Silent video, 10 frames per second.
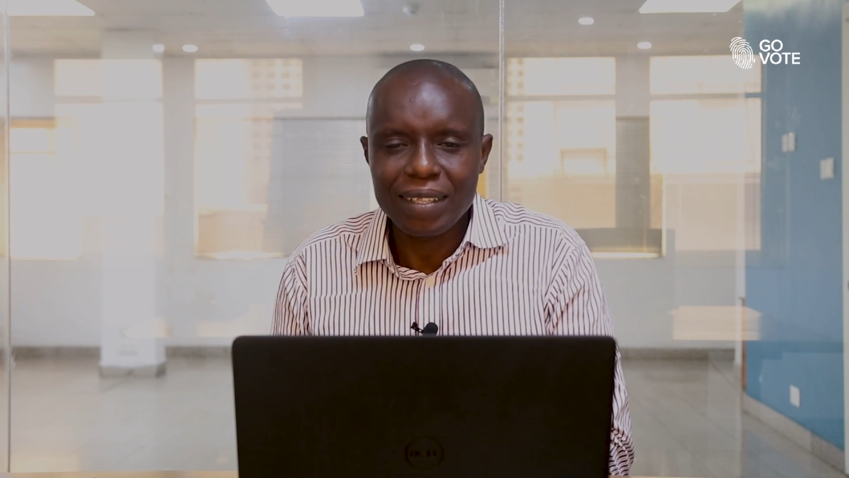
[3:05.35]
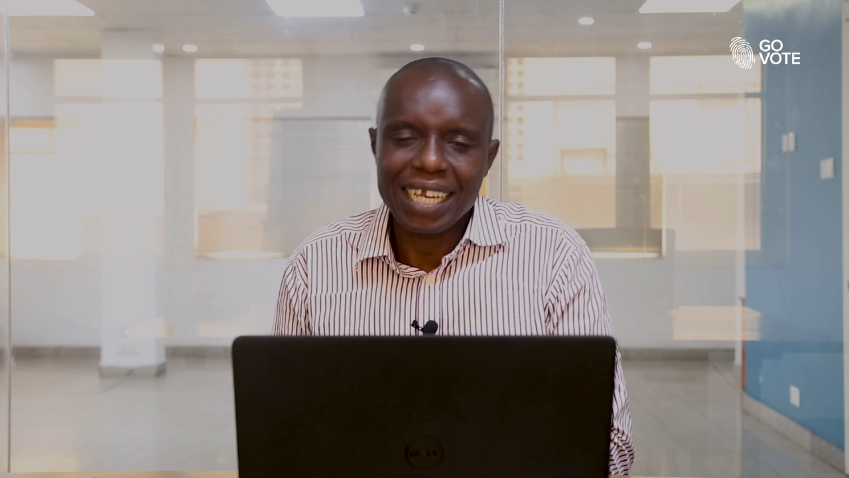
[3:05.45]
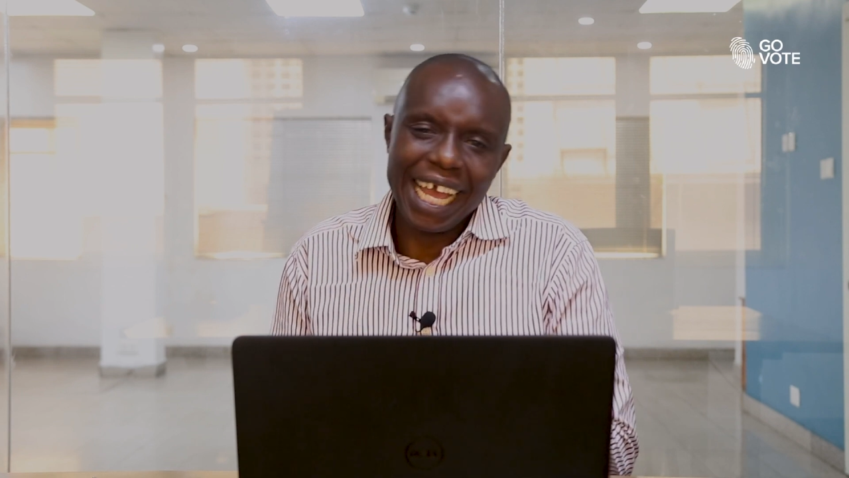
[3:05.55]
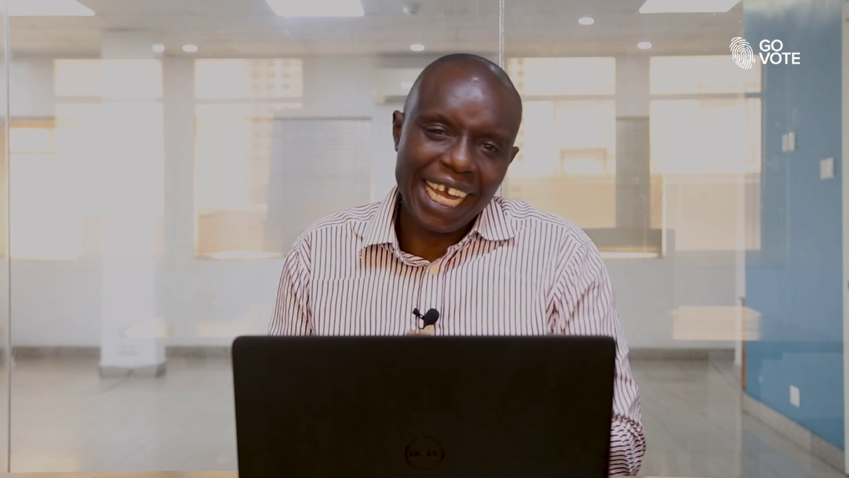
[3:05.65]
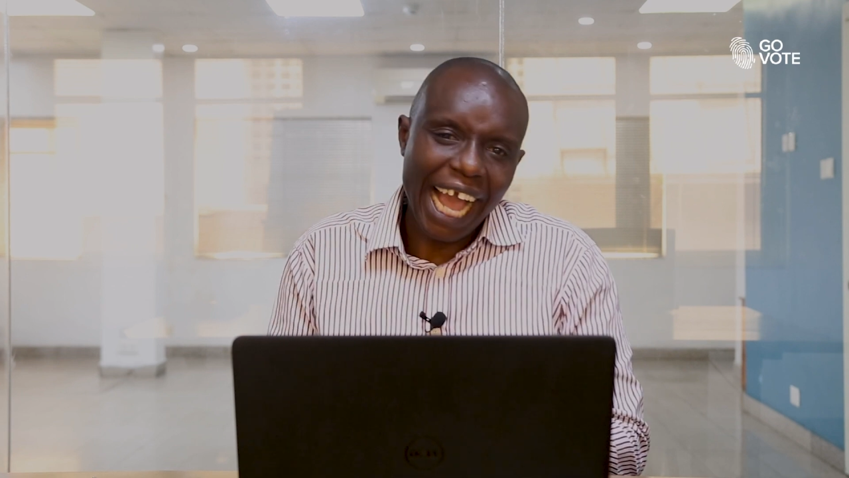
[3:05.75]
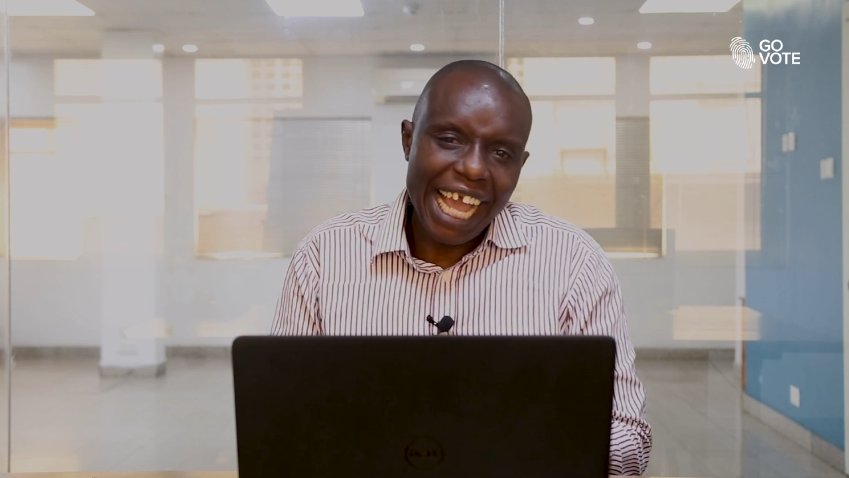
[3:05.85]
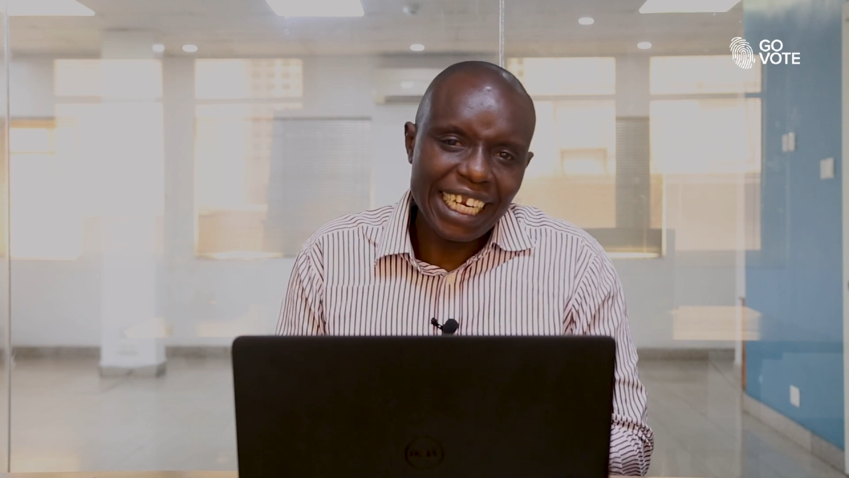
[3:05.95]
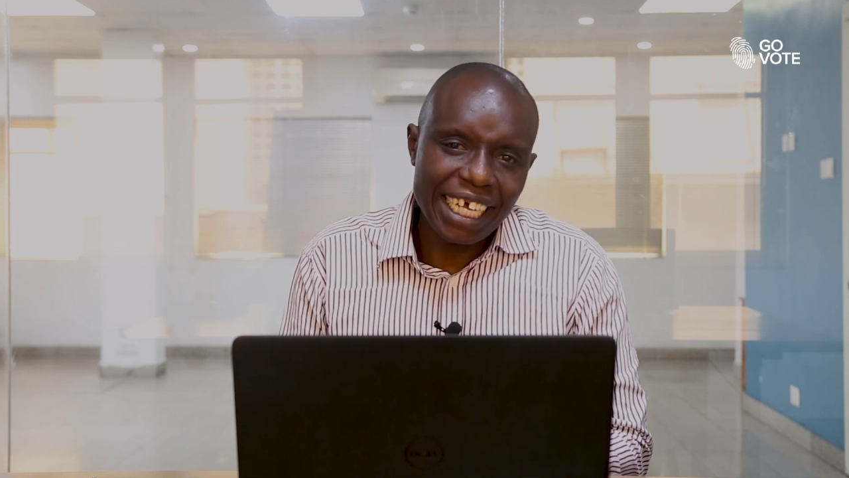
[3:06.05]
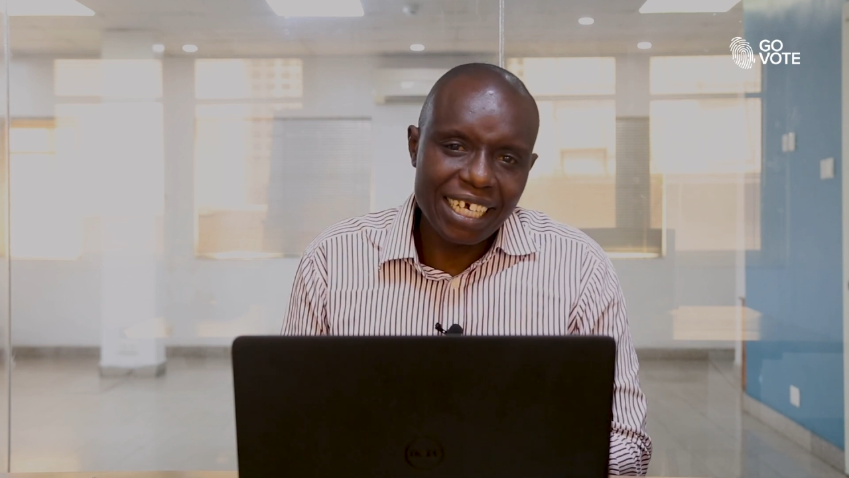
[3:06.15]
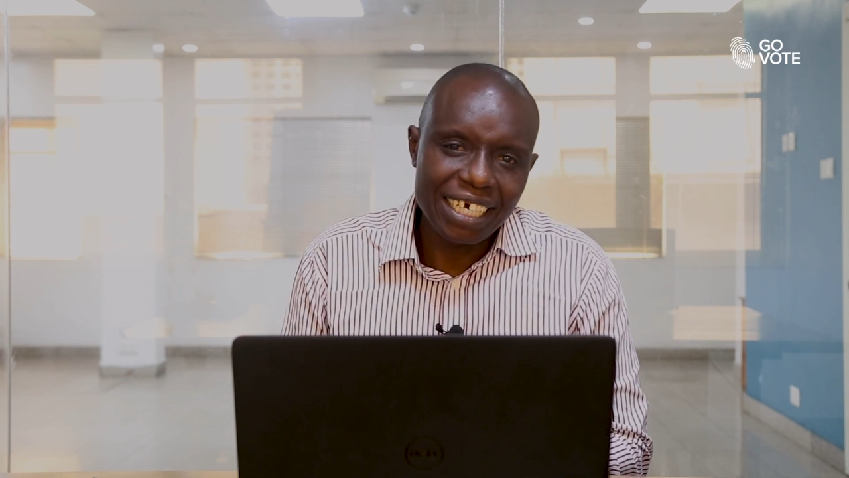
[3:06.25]
like
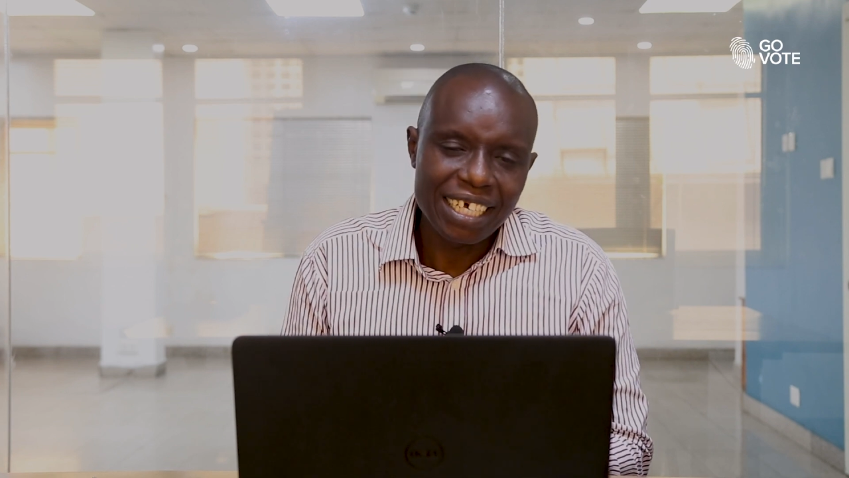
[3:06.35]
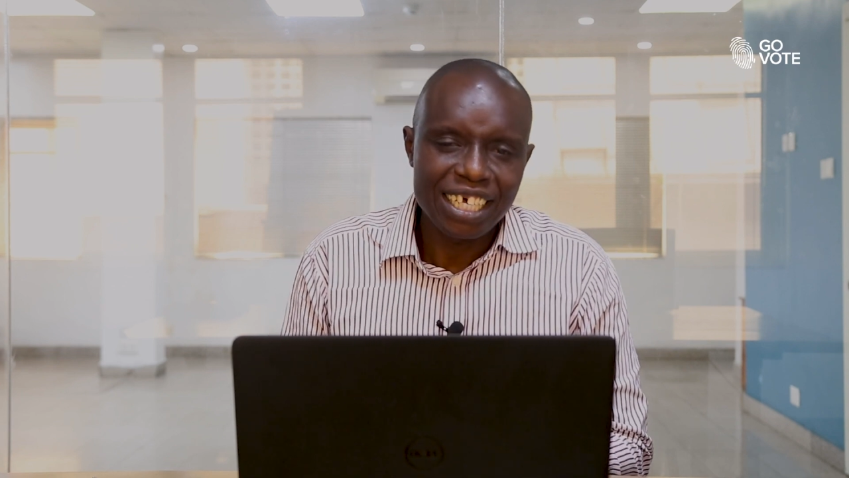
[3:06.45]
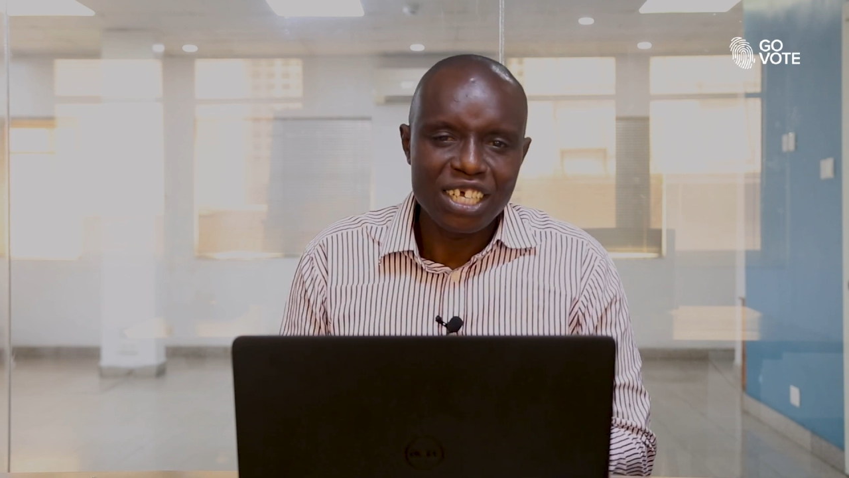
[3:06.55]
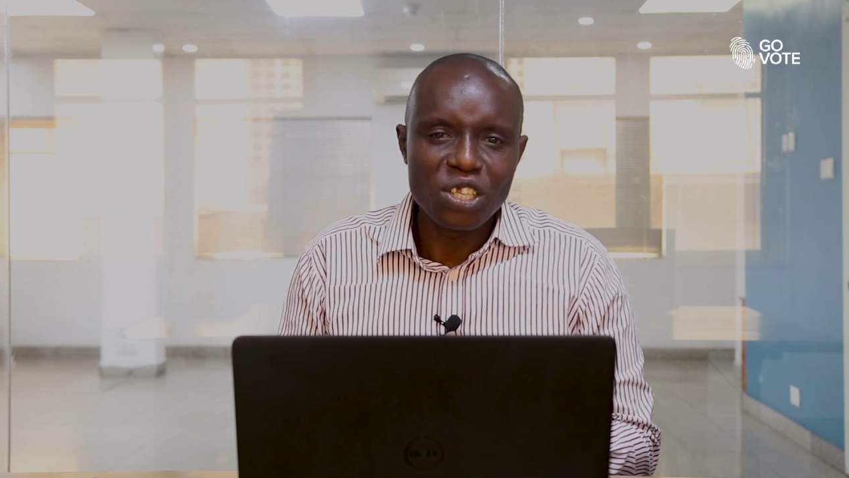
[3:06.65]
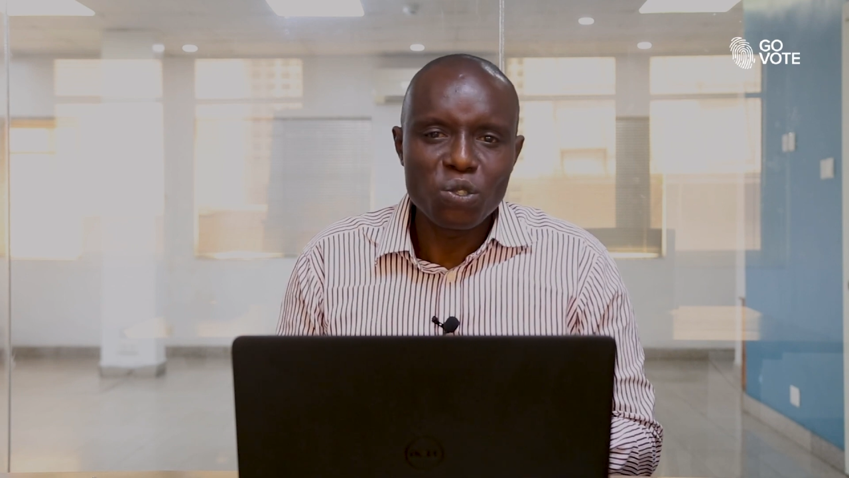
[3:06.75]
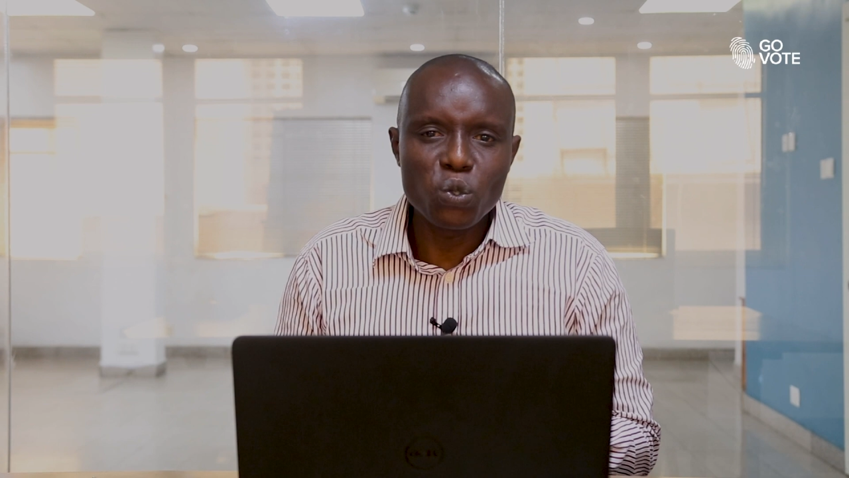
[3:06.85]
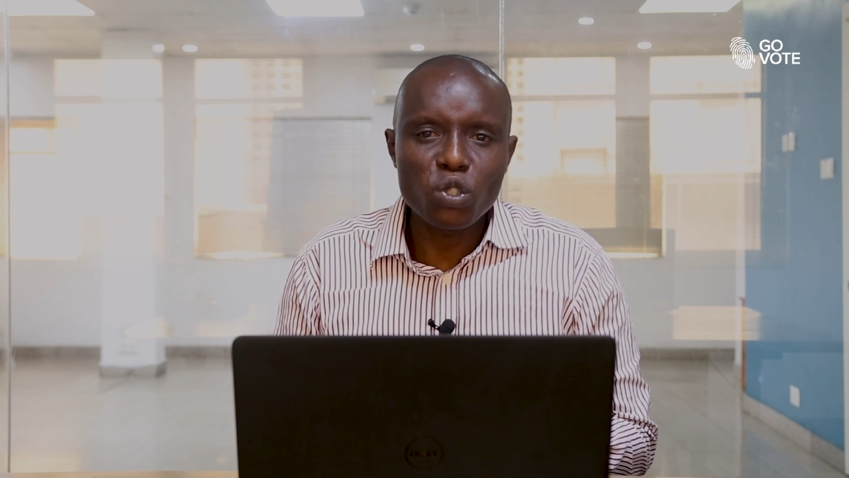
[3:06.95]
INEC, to